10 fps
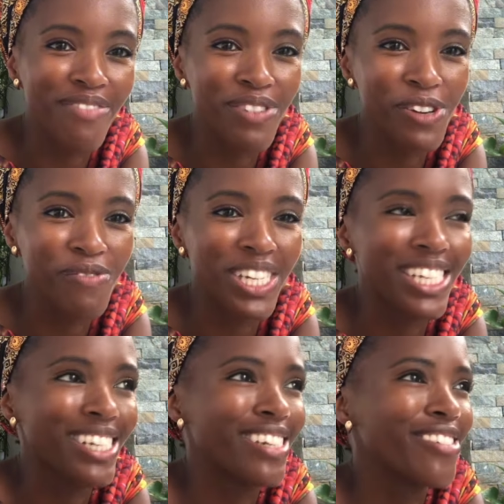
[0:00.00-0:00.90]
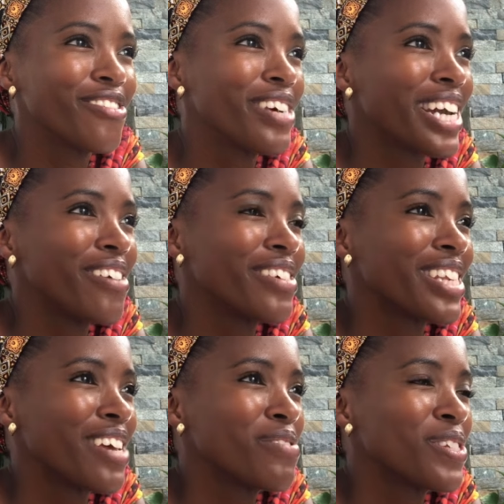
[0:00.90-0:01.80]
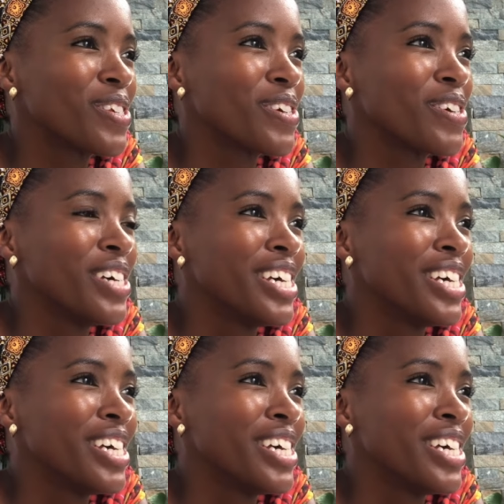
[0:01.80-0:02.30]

moment and what I was able to